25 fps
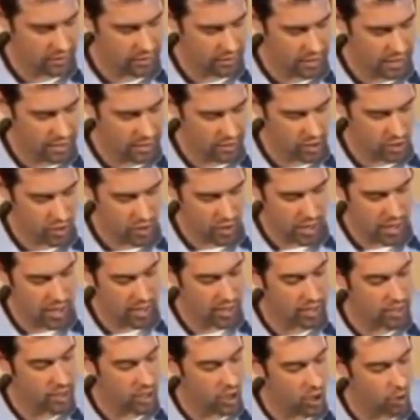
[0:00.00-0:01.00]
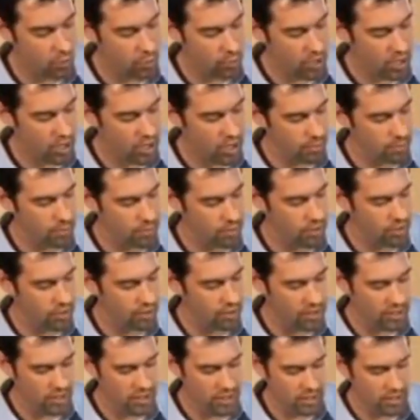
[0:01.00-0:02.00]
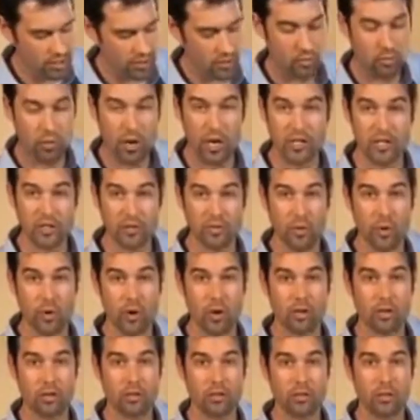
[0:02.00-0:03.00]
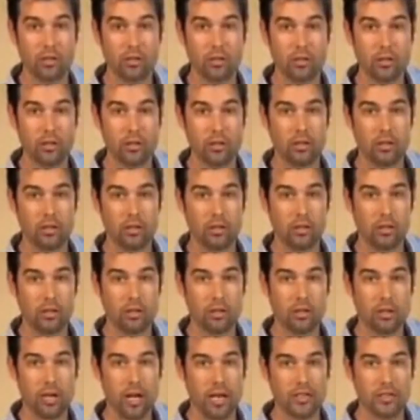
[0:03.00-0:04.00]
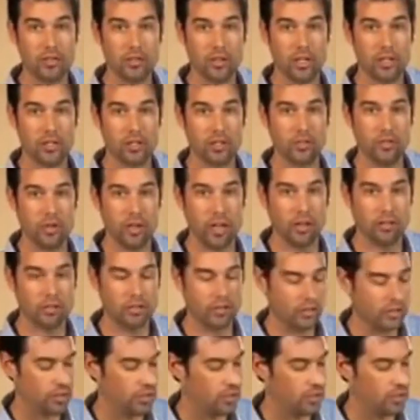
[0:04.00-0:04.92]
And go ahead and open up the reservoir isolation valve.